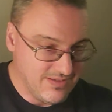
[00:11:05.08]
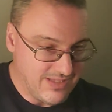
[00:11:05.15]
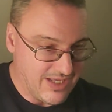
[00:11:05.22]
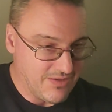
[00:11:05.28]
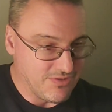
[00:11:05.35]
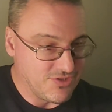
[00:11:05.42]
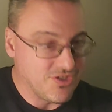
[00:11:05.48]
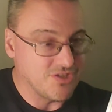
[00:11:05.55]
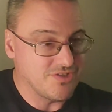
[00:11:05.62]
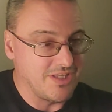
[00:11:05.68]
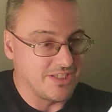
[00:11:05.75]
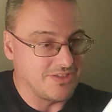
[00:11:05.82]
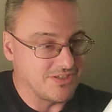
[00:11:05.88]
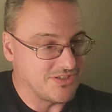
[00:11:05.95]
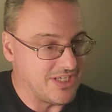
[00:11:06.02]
Now it's just
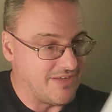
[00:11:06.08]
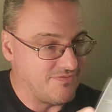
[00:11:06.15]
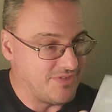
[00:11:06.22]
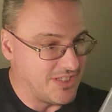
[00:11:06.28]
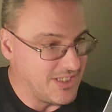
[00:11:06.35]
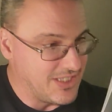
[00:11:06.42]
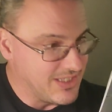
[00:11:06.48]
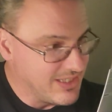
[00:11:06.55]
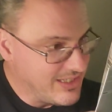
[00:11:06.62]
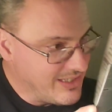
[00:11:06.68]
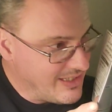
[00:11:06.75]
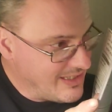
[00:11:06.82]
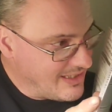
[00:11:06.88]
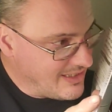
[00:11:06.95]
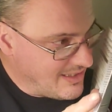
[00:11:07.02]
like the safety
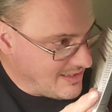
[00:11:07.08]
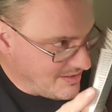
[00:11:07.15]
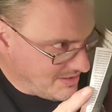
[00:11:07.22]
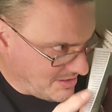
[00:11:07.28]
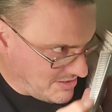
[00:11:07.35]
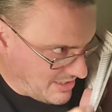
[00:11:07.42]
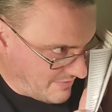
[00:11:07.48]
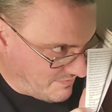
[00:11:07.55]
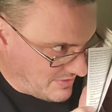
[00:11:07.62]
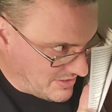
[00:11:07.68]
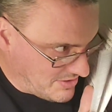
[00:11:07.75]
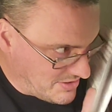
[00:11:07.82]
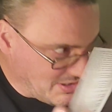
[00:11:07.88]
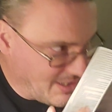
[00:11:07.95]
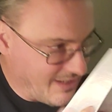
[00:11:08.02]
the safety
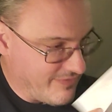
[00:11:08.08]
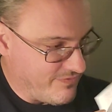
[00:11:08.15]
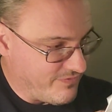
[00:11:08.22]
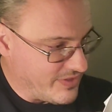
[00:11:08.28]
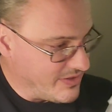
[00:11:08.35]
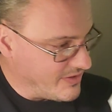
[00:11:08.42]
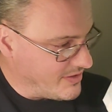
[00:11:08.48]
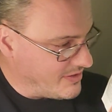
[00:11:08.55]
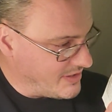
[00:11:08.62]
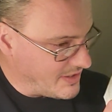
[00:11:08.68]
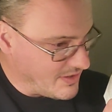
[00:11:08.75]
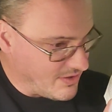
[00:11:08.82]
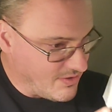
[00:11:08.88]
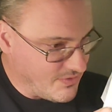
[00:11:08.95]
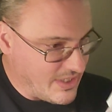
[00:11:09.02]
stuff and,
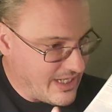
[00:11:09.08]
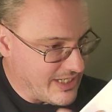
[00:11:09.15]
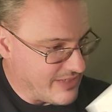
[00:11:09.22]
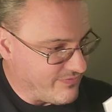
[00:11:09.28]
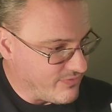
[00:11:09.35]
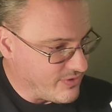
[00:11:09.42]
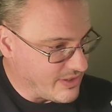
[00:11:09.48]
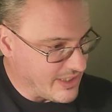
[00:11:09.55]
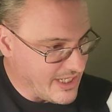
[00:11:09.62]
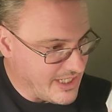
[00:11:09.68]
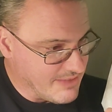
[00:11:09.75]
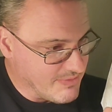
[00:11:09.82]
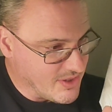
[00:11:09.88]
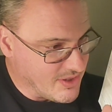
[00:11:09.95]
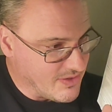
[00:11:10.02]
and all that for the
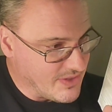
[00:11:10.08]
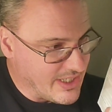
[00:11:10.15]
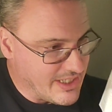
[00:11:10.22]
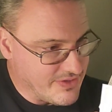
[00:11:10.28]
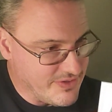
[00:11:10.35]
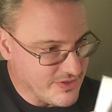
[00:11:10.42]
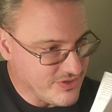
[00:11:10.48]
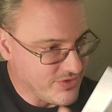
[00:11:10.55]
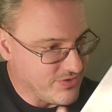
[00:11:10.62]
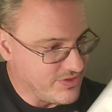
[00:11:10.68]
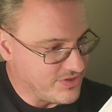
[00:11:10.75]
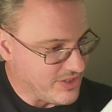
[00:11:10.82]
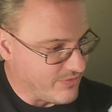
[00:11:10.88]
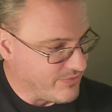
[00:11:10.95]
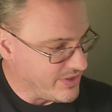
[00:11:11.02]
game and all that. Doesn't
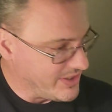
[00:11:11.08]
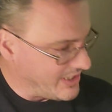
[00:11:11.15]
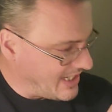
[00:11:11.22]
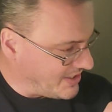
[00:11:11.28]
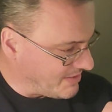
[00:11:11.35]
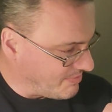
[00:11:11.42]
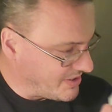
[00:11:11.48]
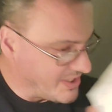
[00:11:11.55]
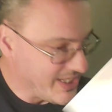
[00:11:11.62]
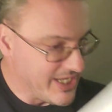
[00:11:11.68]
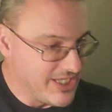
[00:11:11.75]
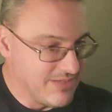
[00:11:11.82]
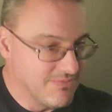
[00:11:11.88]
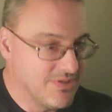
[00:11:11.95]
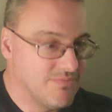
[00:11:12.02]
it's not really how to play the
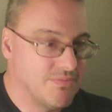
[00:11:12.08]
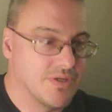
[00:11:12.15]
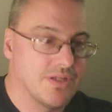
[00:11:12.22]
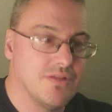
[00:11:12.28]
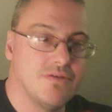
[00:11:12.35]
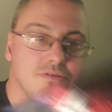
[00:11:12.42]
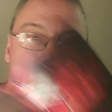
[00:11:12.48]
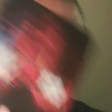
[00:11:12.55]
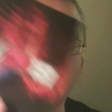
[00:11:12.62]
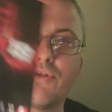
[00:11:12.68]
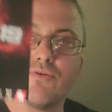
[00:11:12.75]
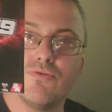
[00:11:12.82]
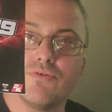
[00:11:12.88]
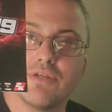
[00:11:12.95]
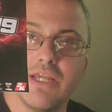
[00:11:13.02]
game, but
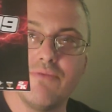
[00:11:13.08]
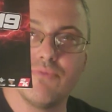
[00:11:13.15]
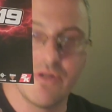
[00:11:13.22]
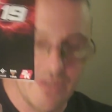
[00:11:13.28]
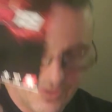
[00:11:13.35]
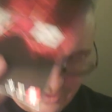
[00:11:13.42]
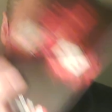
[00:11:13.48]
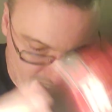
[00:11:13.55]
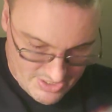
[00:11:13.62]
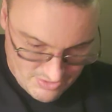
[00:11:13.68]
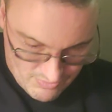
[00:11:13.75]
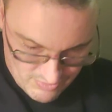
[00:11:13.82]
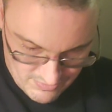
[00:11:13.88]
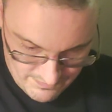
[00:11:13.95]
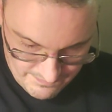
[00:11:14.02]
pretty cool game with a little
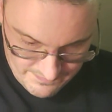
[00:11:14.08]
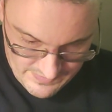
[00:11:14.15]
manual.